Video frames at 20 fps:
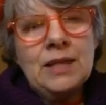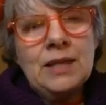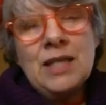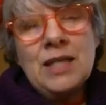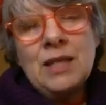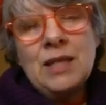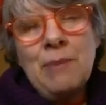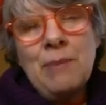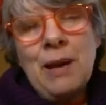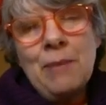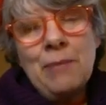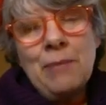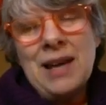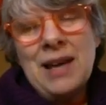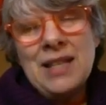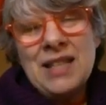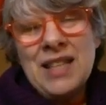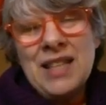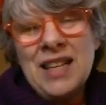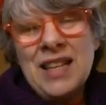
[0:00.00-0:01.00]
about
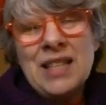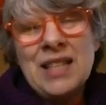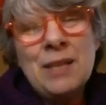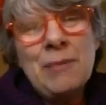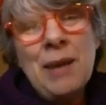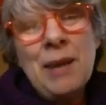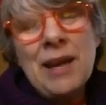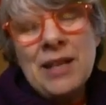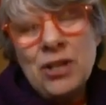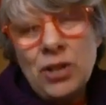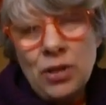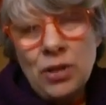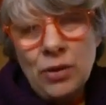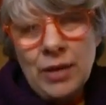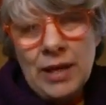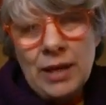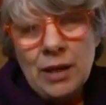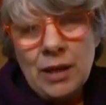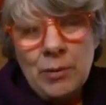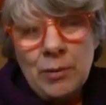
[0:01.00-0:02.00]
practicing. It's about
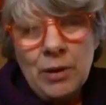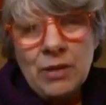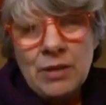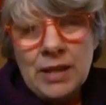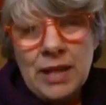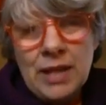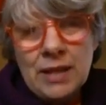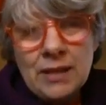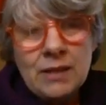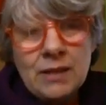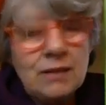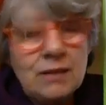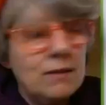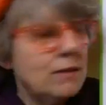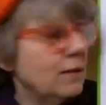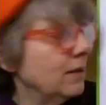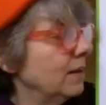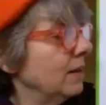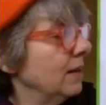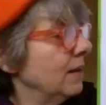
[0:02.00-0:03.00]
enjoying the process.
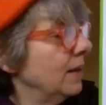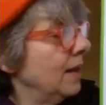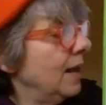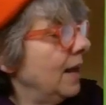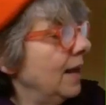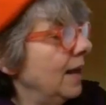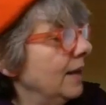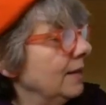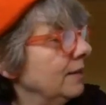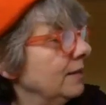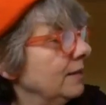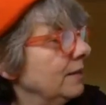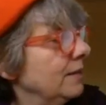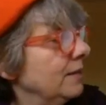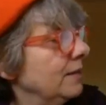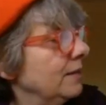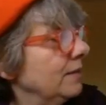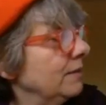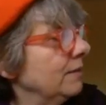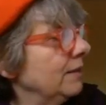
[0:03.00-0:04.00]
And
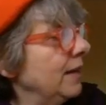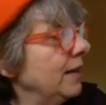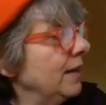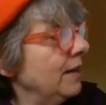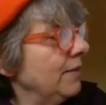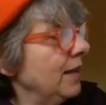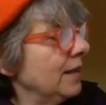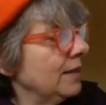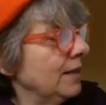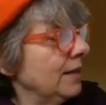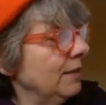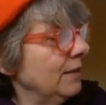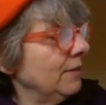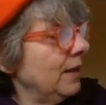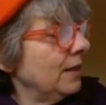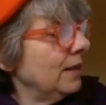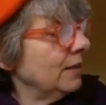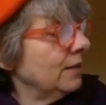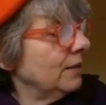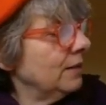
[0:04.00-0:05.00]
yeah, that's it.
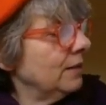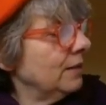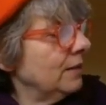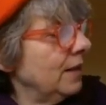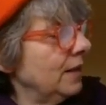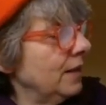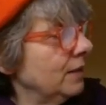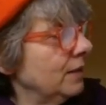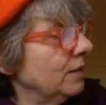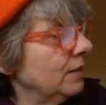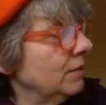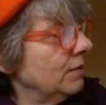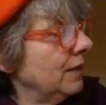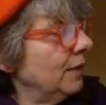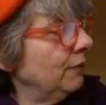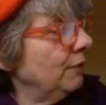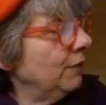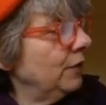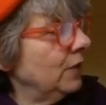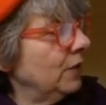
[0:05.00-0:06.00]
That's
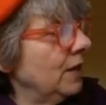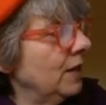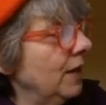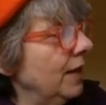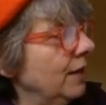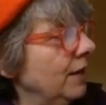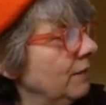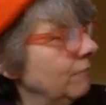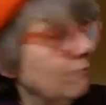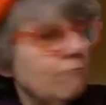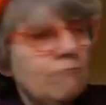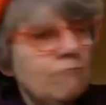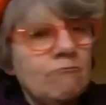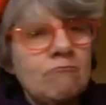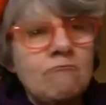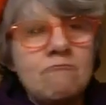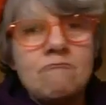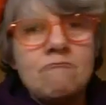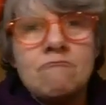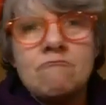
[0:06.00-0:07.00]
it for tonight.
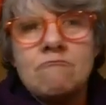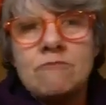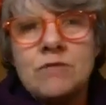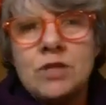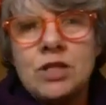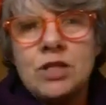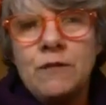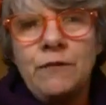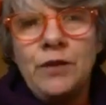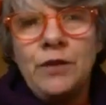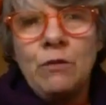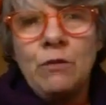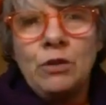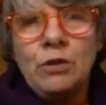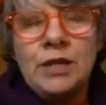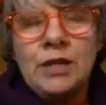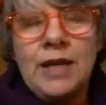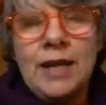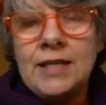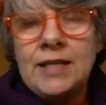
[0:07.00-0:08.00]
Just a few odds and
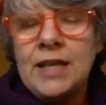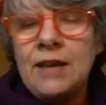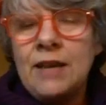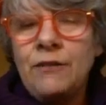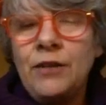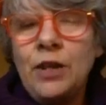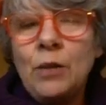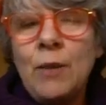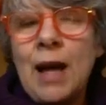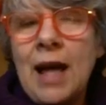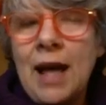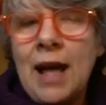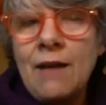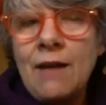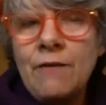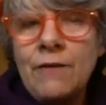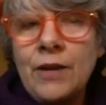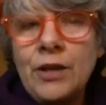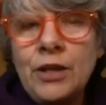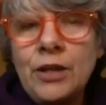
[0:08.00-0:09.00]
ends. If you have
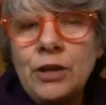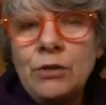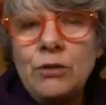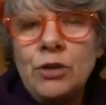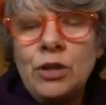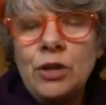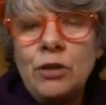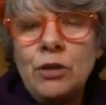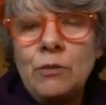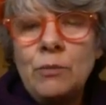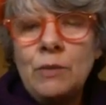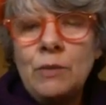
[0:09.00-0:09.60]
a YouTube